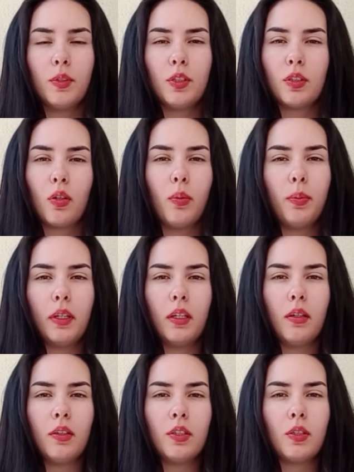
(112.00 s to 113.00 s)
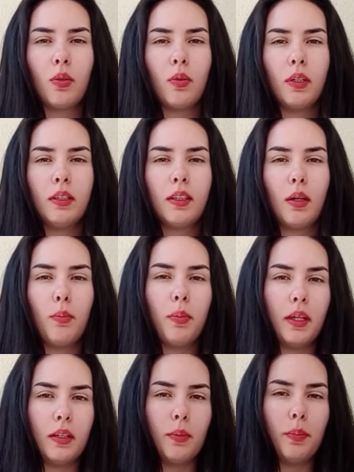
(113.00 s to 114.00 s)
just copy. So it can be
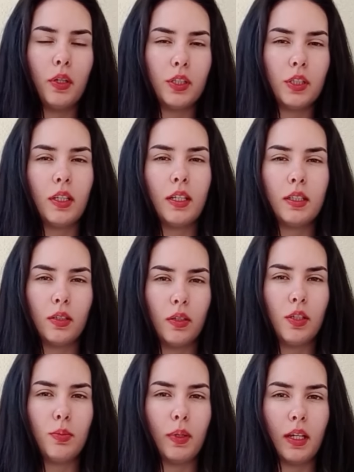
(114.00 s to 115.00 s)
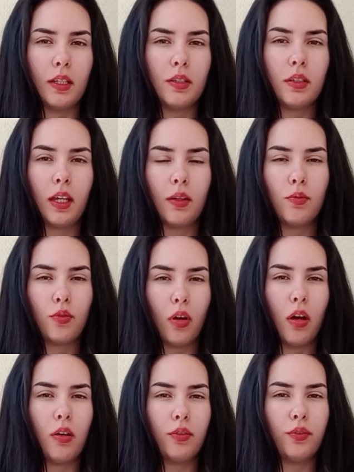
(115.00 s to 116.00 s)
at the personalized knowledge base, can
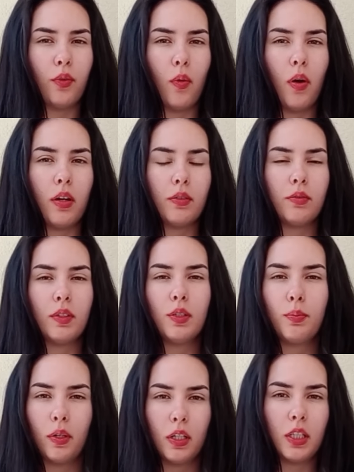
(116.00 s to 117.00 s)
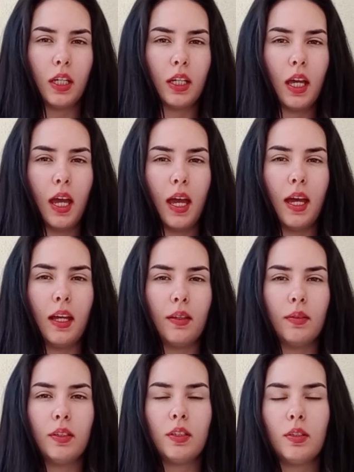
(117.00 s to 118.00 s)
draw for this project, and
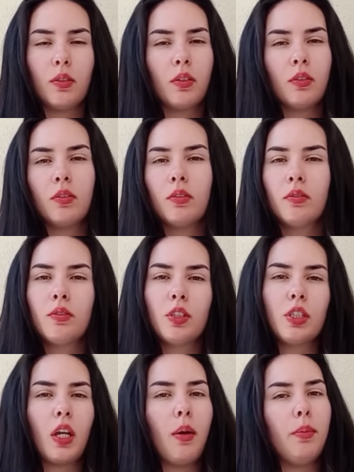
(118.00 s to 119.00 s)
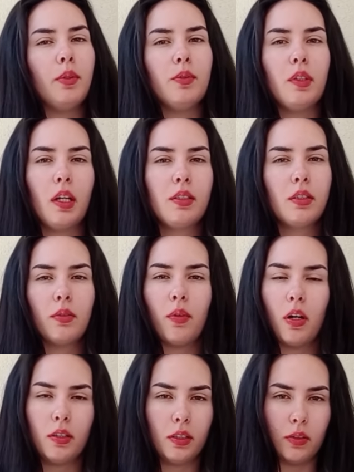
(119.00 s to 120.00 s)
you can just upload dozens of
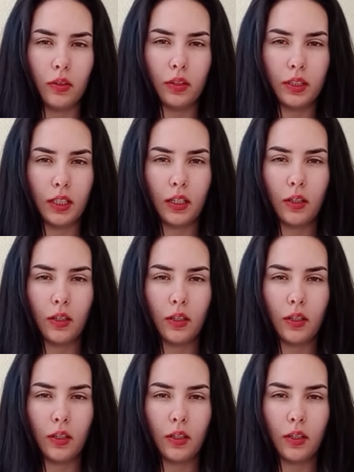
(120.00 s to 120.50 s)
articles, and